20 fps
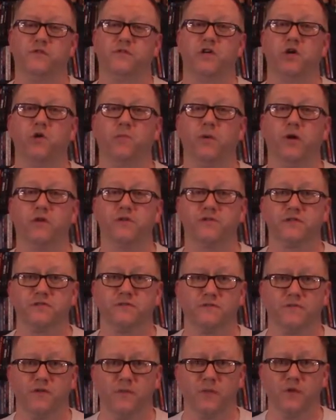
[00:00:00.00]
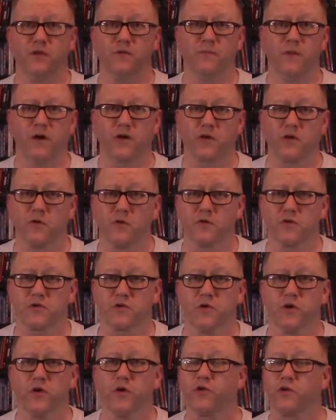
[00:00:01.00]
Sarah Paulson from the American Horror
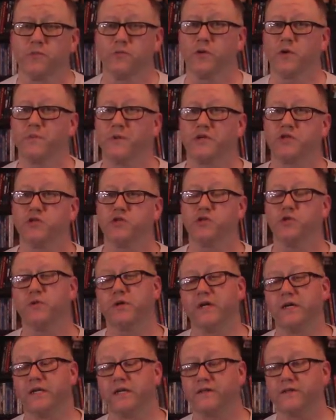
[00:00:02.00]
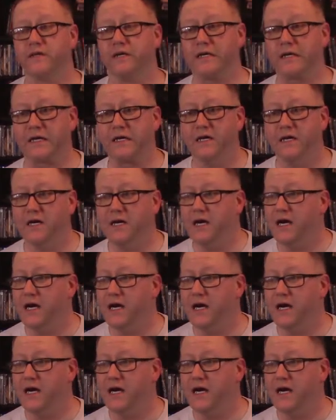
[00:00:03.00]
Story, who can pretty much do anything.